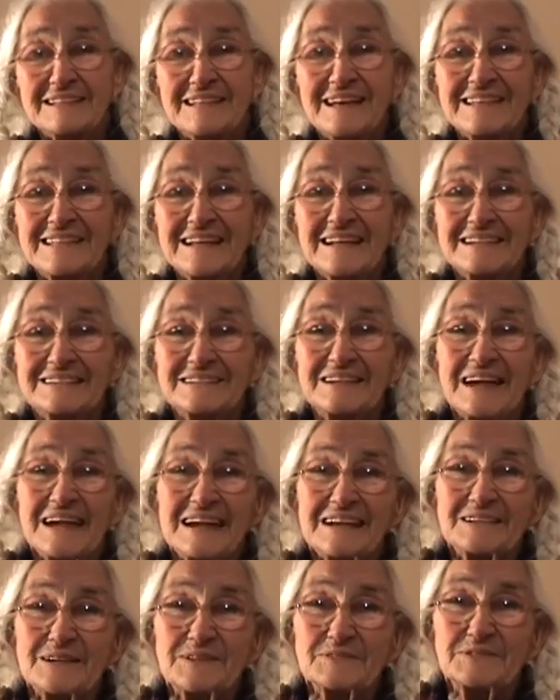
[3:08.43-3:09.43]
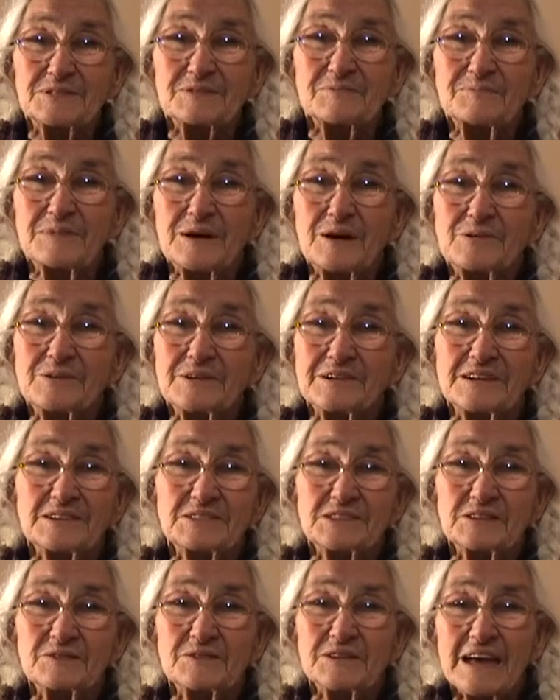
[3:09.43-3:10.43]
and that took some milking,
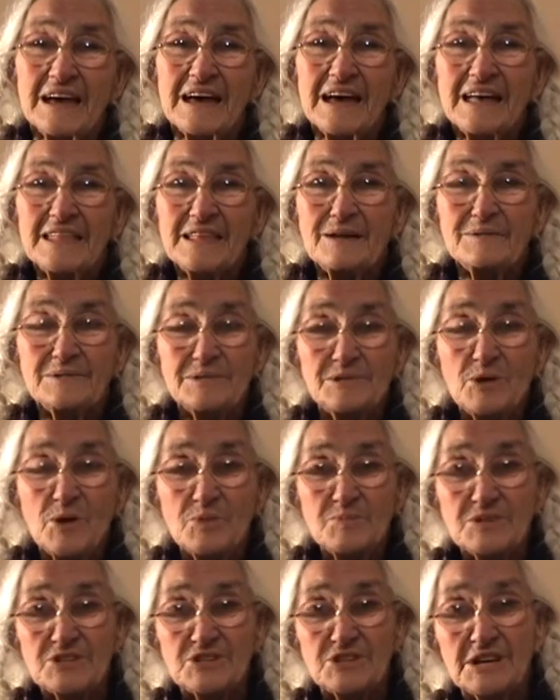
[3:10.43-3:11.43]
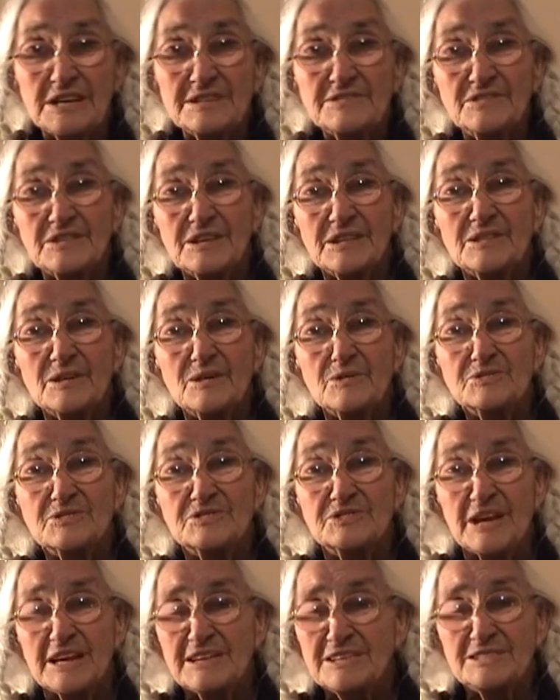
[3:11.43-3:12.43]
because there was no machines in
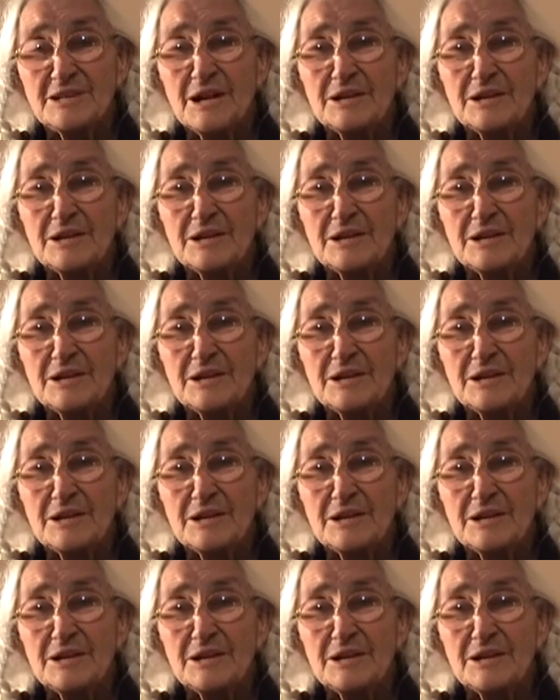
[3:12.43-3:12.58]
those days,